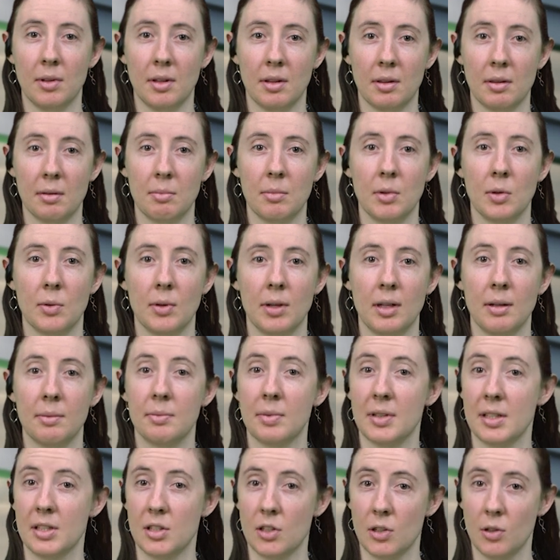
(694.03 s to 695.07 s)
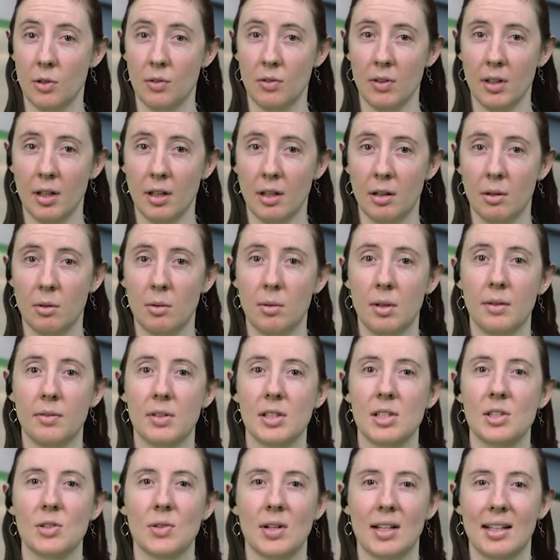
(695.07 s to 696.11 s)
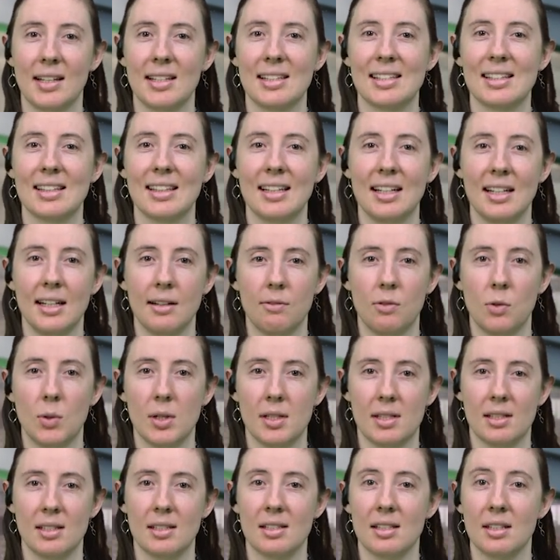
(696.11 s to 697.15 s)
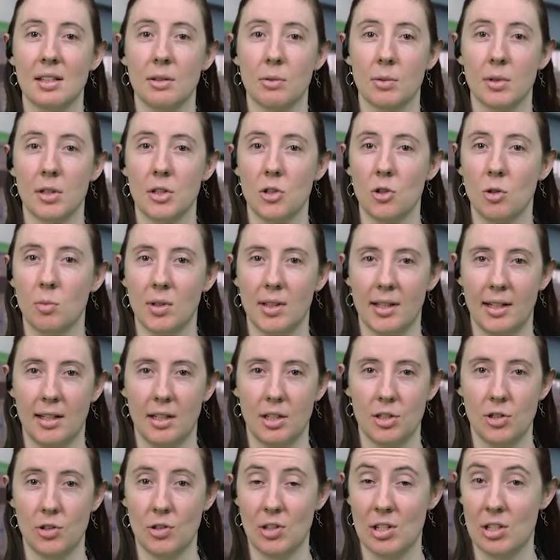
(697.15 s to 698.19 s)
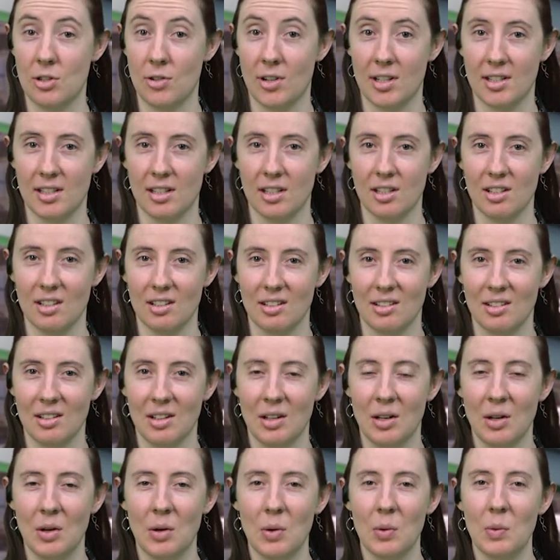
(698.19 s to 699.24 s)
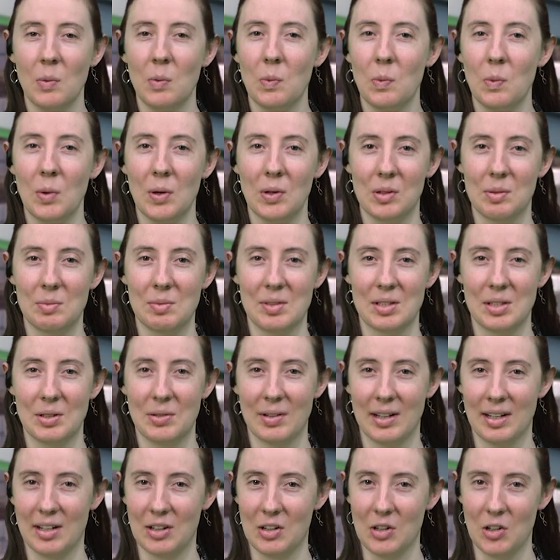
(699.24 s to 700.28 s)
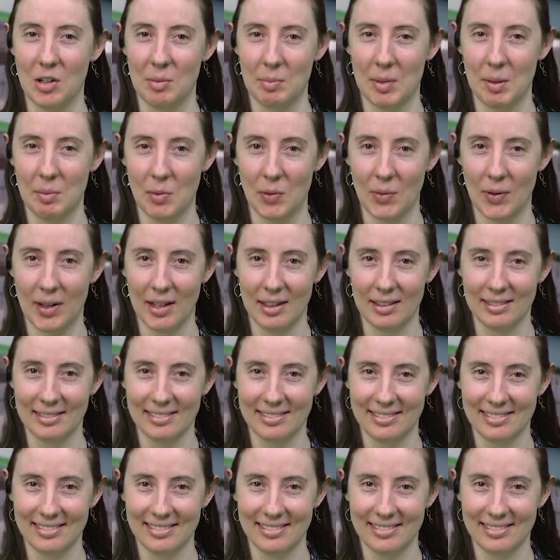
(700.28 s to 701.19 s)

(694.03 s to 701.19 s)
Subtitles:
with Maria Petrovic, one of Australia's leading voices in the renewable energy transition. Welcome to the Green Economy, Maria.